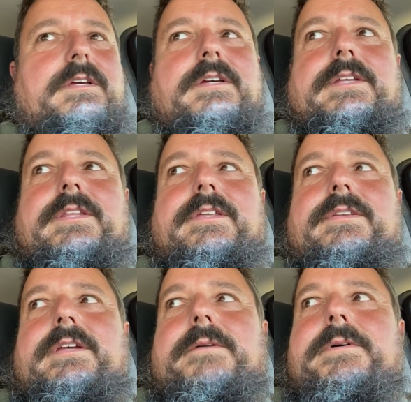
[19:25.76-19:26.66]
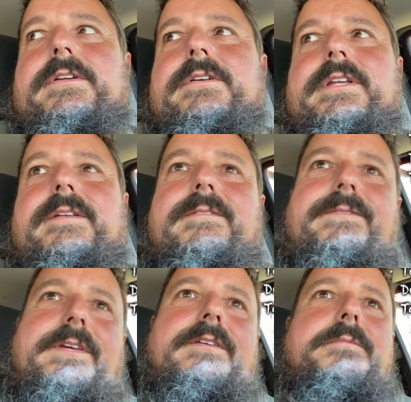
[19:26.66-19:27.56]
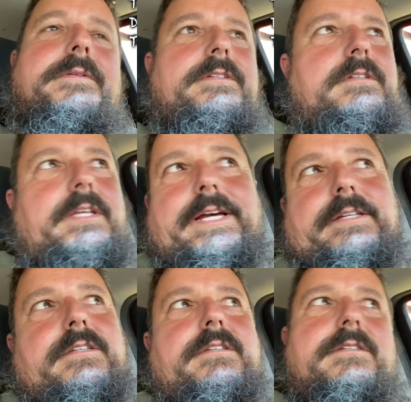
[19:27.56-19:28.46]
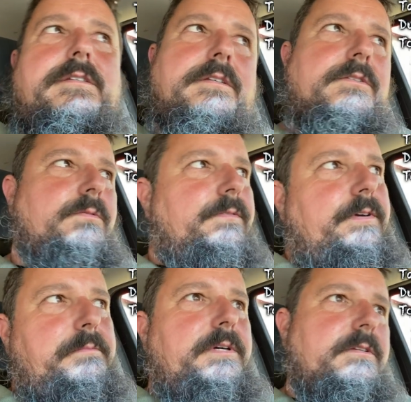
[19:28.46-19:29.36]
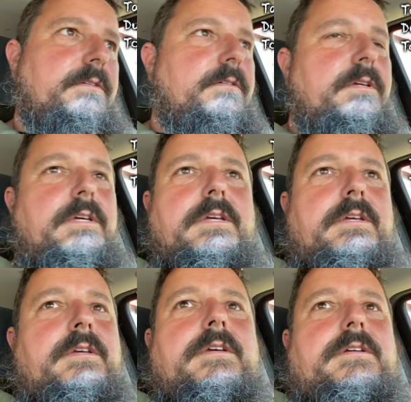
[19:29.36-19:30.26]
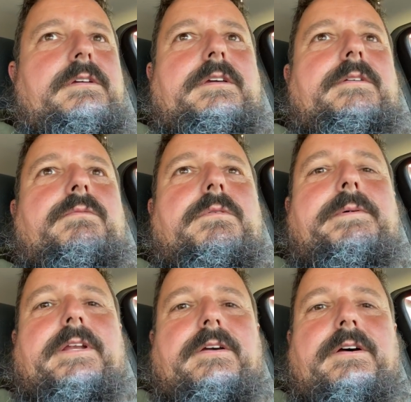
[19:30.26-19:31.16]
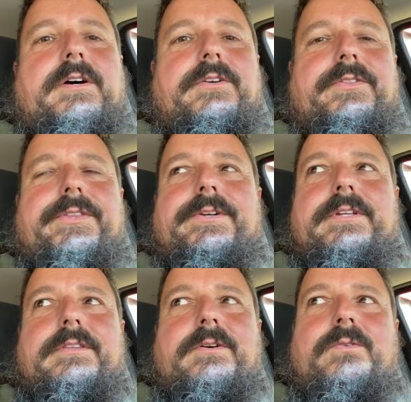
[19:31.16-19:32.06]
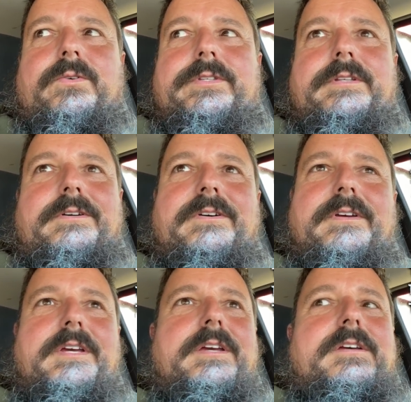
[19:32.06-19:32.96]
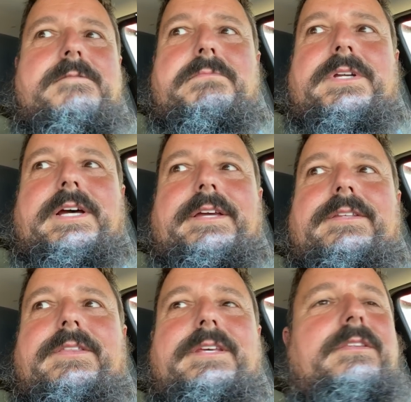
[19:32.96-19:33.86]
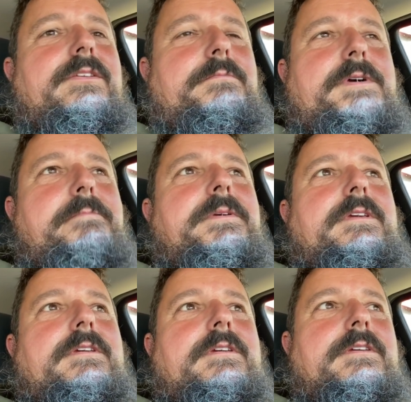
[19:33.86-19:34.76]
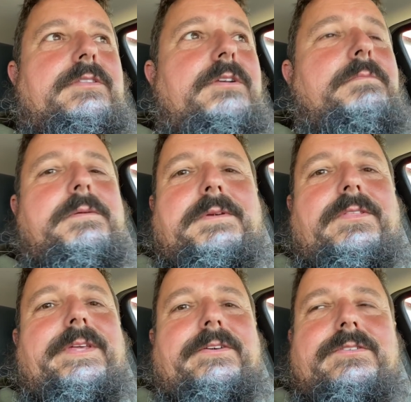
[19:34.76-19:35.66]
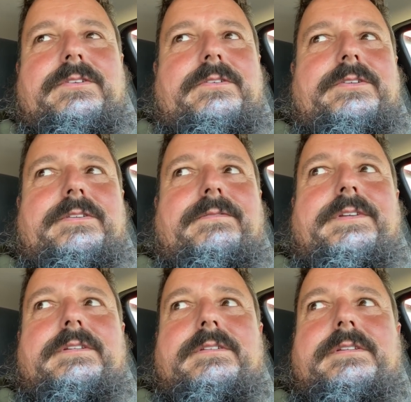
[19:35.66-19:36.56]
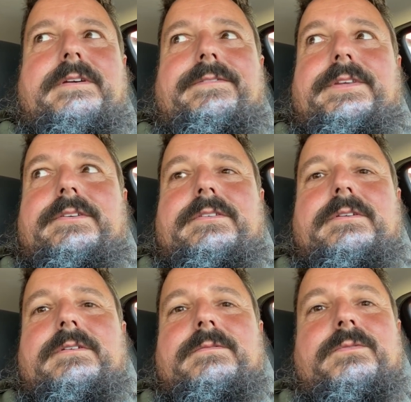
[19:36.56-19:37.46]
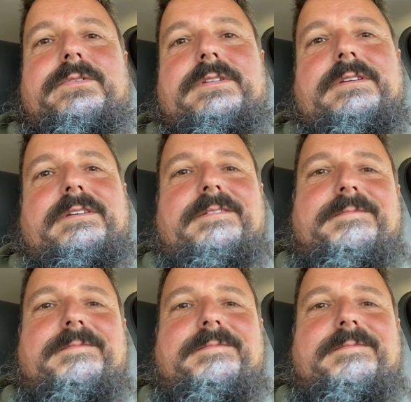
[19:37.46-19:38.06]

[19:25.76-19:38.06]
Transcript: at the other dump, 108 in fees plus the taxes, 25 bucks. So, uh, we're about 130 in the hole still but I think there might be, there may be a thousand dollars in vintage stuff there. So we'll see.